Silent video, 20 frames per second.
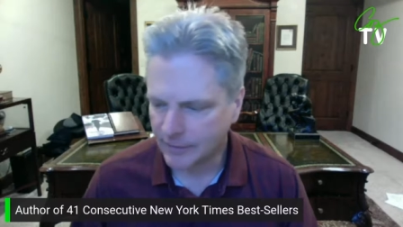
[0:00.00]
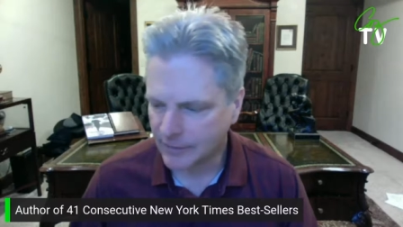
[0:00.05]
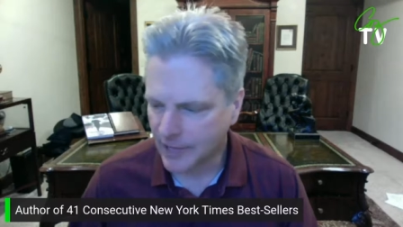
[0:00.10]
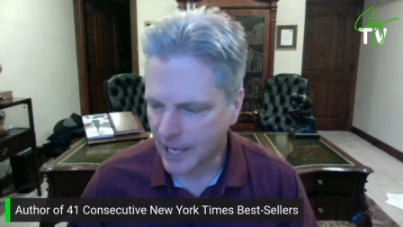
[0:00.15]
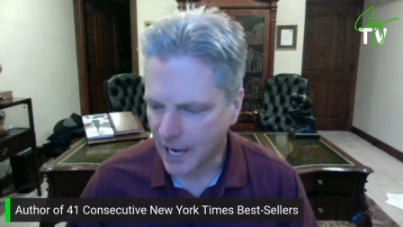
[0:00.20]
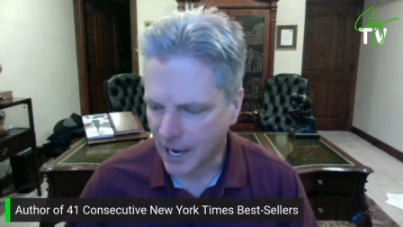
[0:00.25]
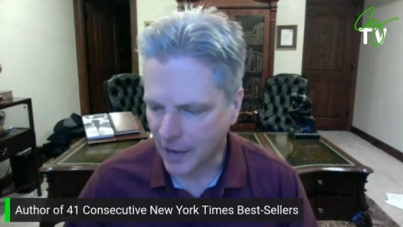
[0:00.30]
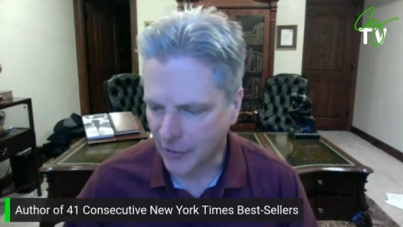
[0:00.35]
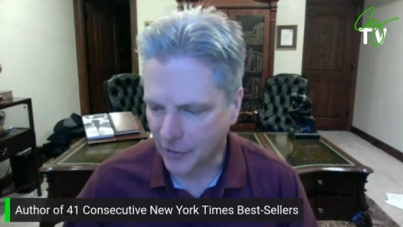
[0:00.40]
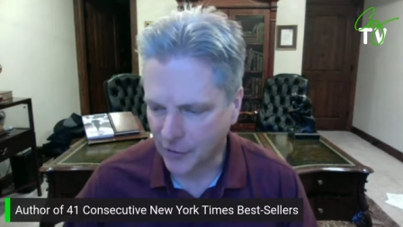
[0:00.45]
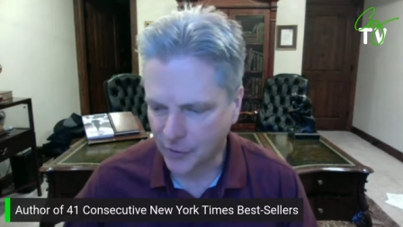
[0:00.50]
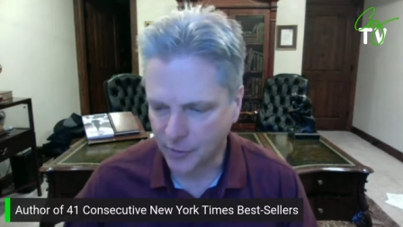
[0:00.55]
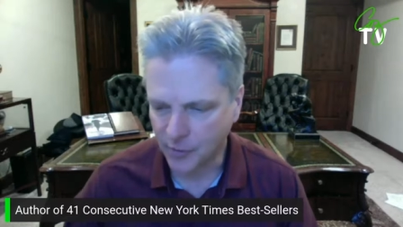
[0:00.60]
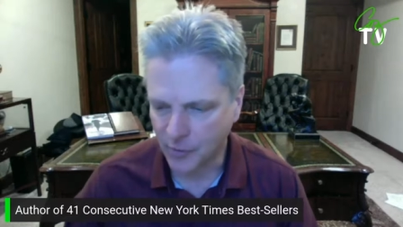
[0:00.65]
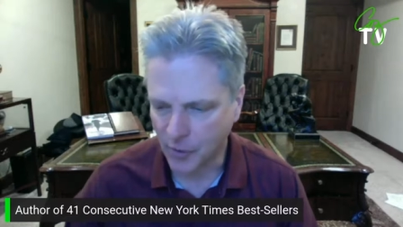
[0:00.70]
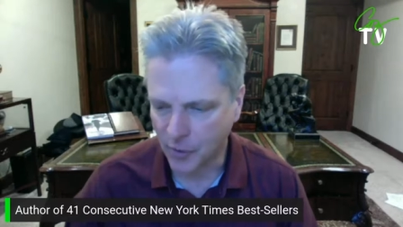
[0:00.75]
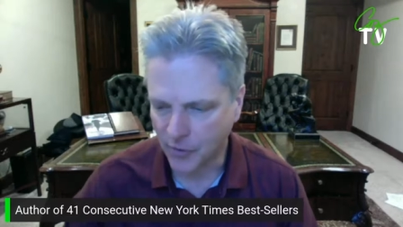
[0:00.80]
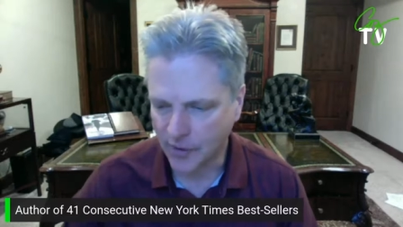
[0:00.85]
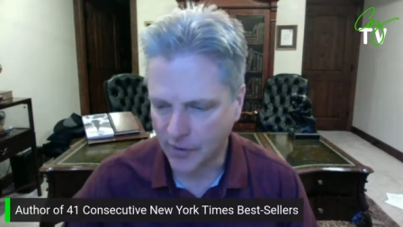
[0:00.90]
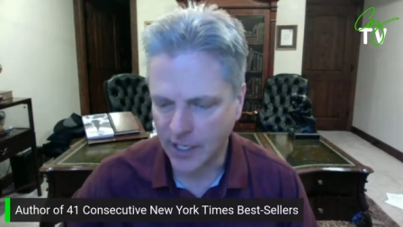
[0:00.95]
house
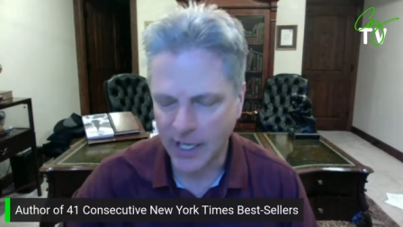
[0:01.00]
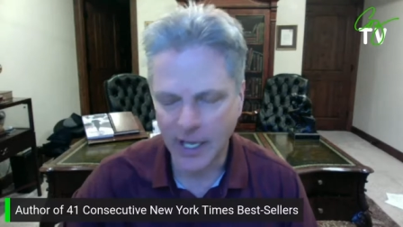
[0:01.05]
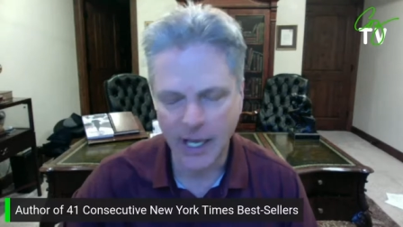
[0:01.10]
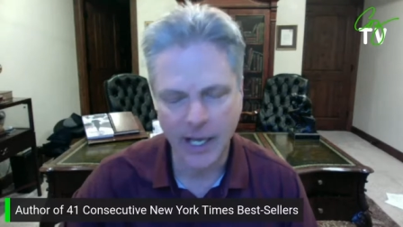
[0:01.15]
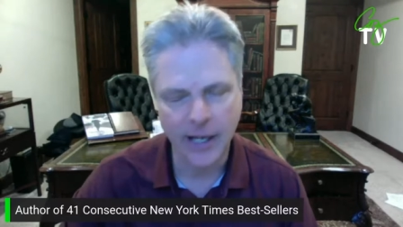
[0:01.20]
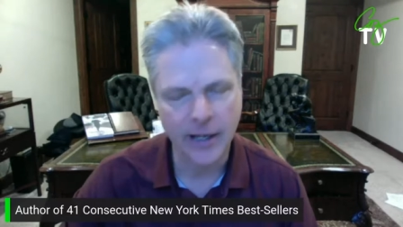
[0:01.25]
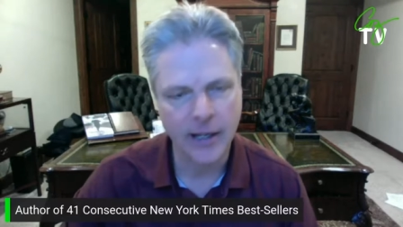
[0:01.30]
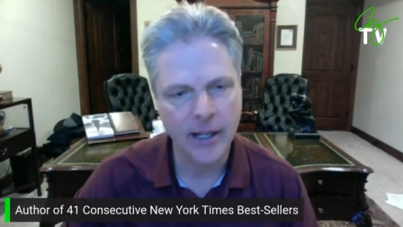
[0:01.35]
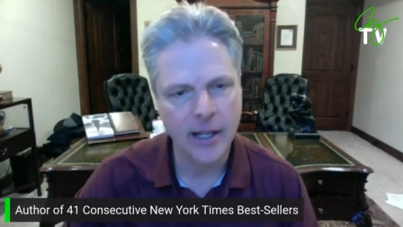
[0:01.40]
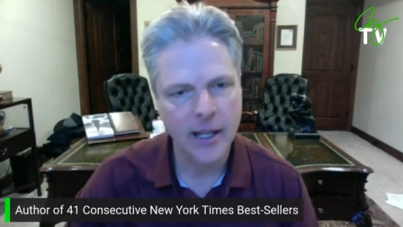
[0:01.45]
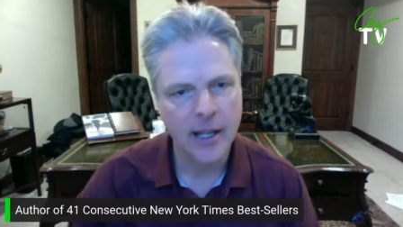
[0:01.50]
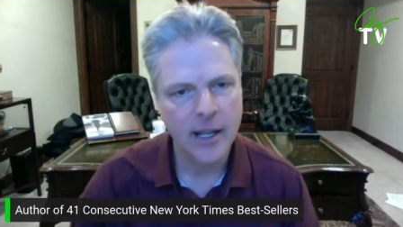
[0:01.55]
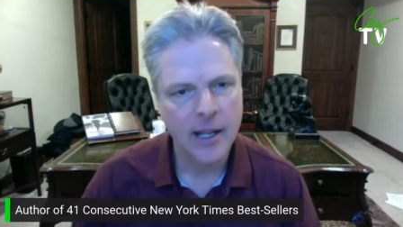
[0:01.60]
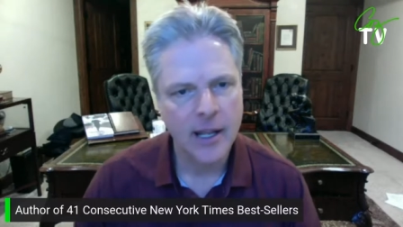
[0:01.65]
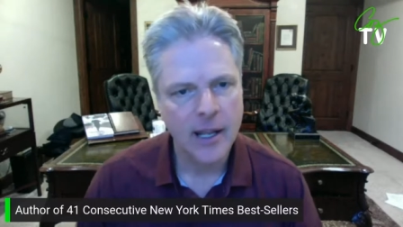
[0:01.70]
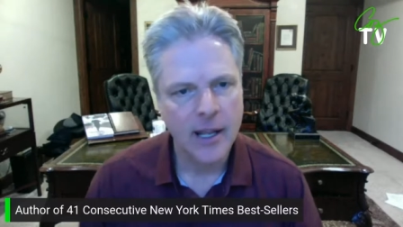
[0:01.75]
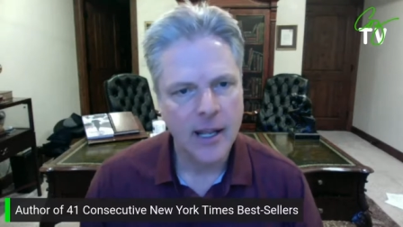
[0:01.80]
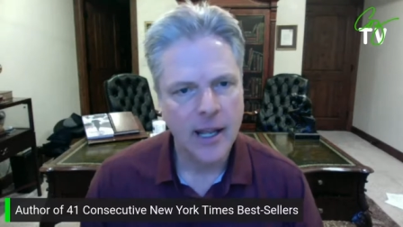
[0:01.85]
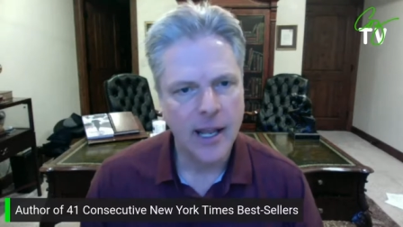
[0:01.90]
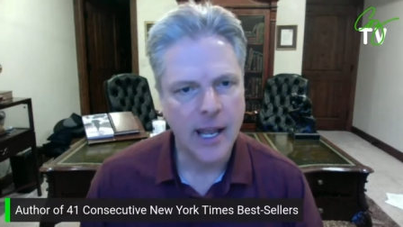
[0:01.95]
moving ahead
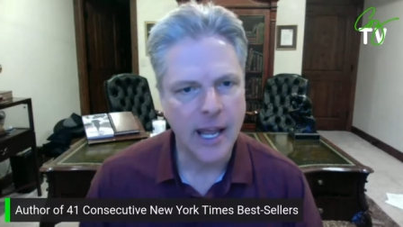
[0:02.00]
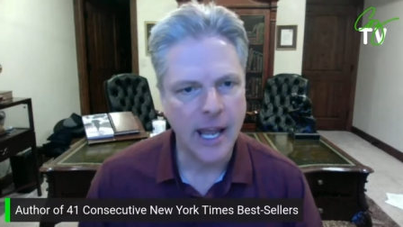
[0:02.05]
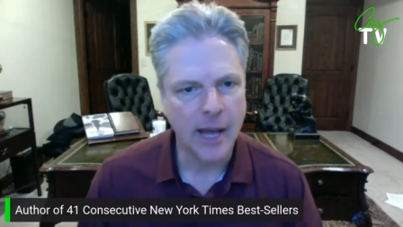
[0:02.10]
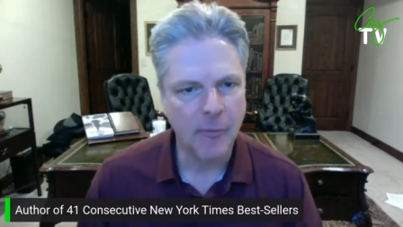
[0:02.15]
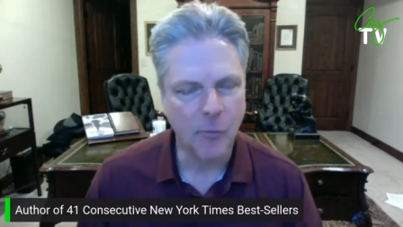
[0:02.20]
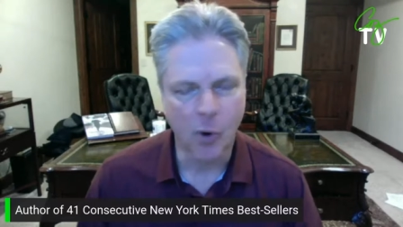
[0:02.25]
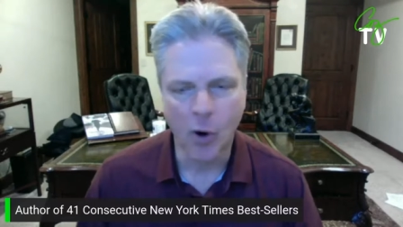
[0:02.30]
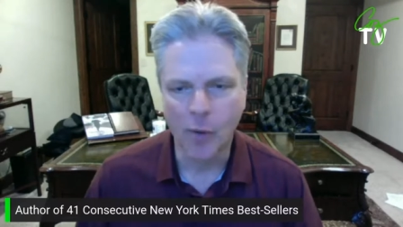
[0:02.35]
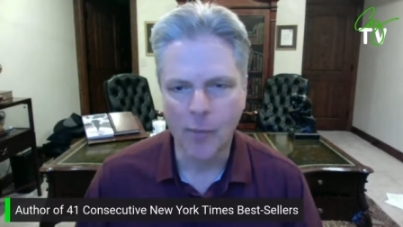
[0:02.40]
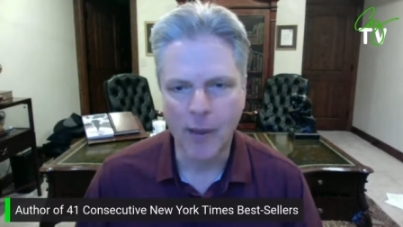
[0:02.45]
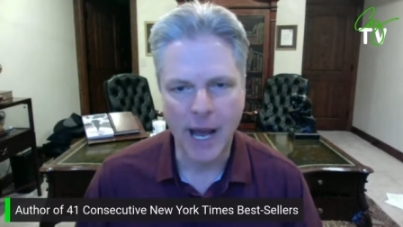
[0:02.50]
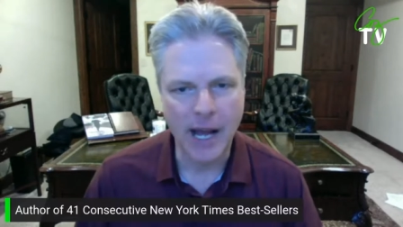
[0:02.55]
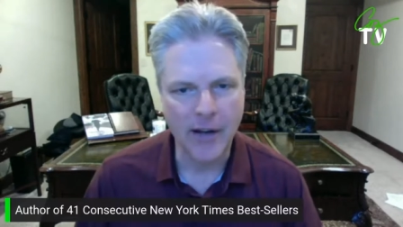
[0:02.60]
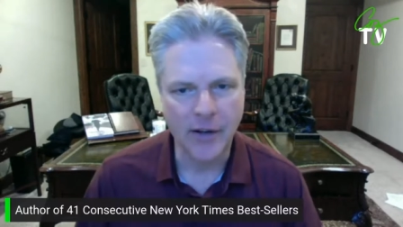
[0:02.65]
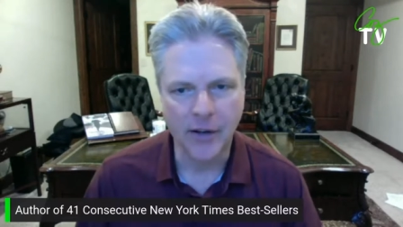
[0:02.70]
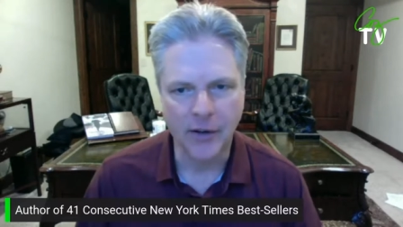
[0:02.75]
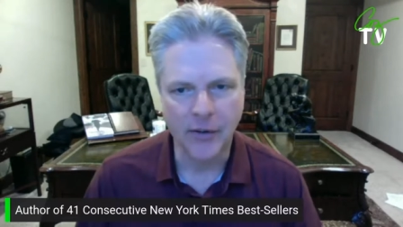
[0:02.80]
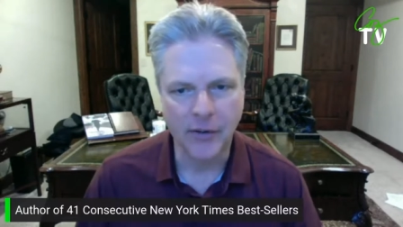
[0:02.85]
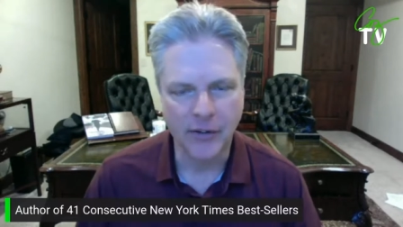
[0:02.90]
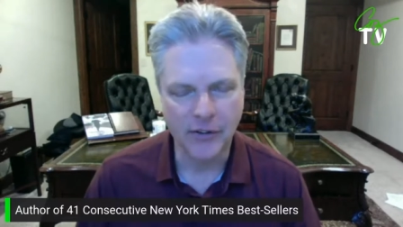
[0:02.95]
and more bad
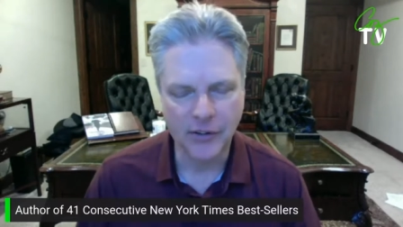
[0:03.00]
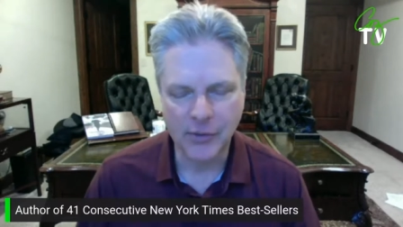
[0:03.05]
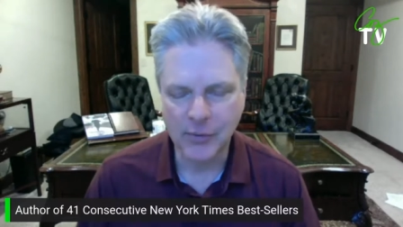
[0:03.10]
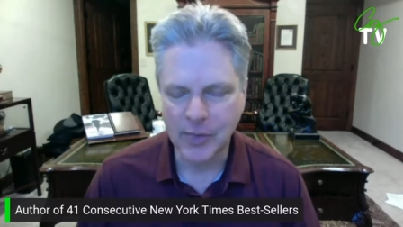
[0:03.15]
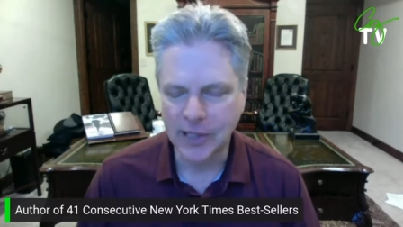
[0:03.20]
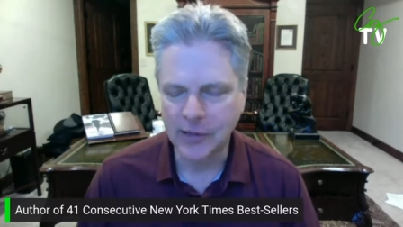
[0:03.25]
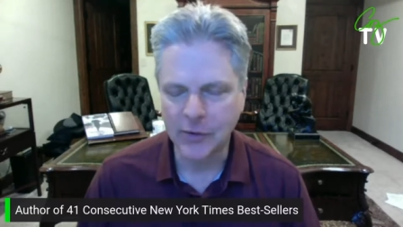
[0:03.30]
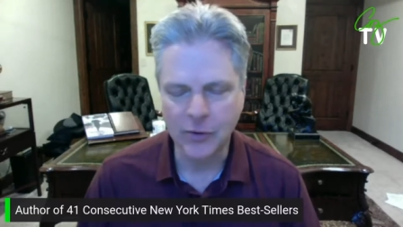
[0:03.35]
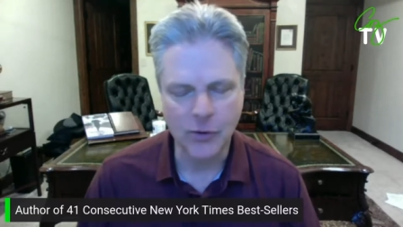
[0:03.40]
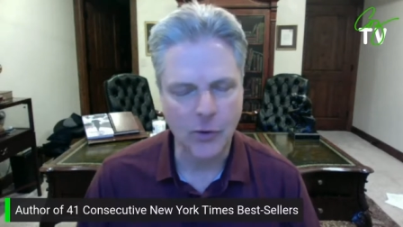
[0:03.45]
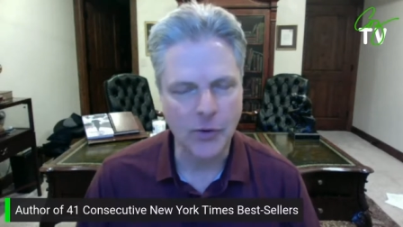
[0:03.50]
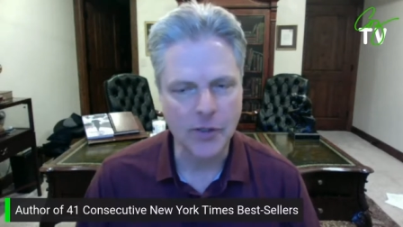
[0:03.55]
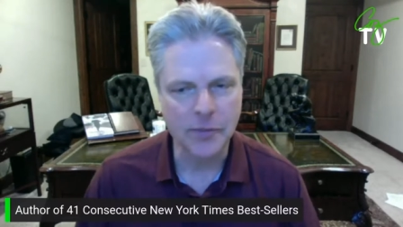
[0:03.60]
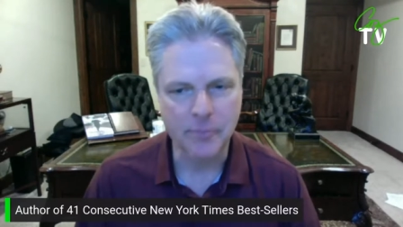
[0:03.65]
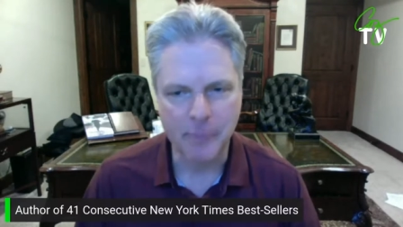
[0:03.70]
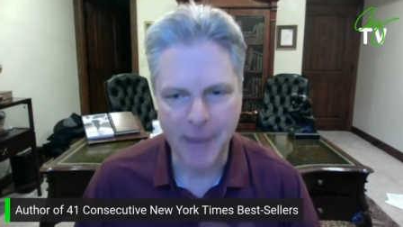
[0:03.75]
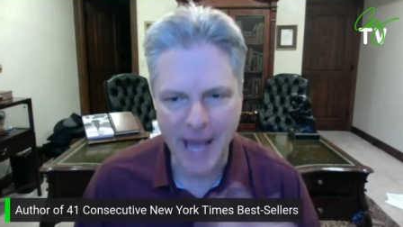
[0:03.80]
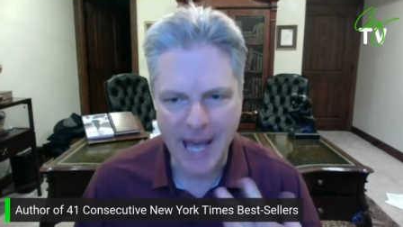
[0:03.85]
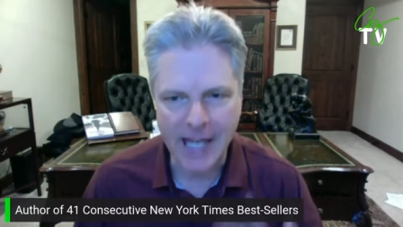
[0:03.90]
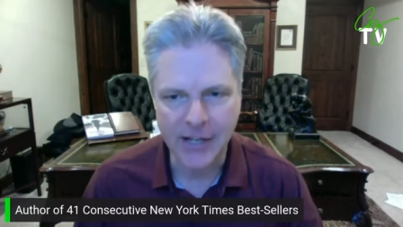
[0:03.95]
news. It seemed like there's always
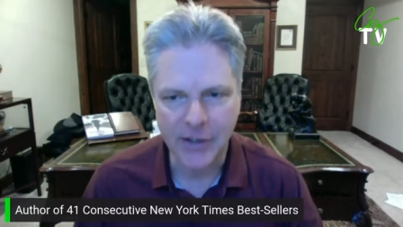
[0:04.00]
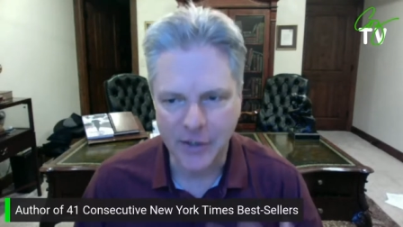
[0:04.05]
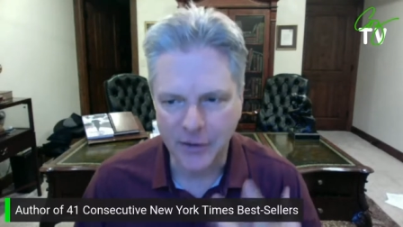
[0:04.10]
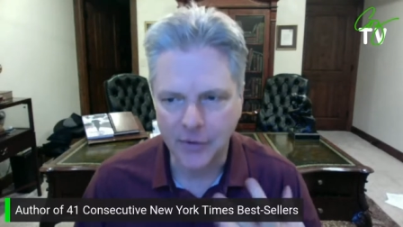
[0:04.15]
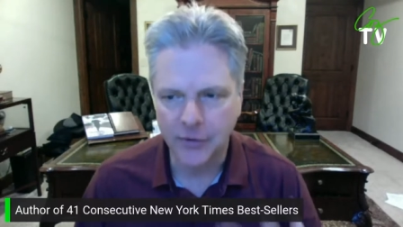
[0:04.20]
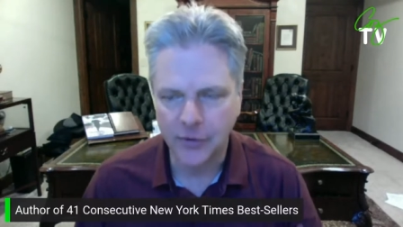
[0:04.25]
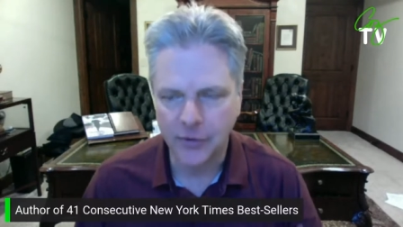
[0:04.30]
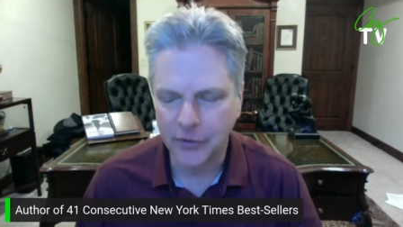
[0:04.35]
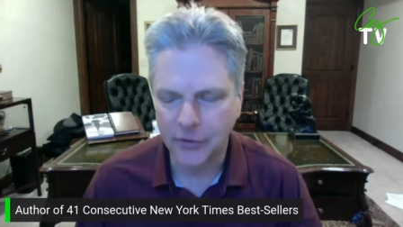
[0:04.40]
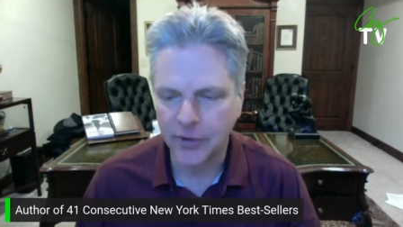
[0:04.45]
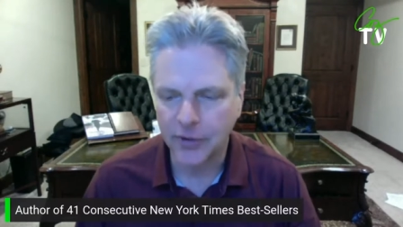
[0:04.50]
bad news.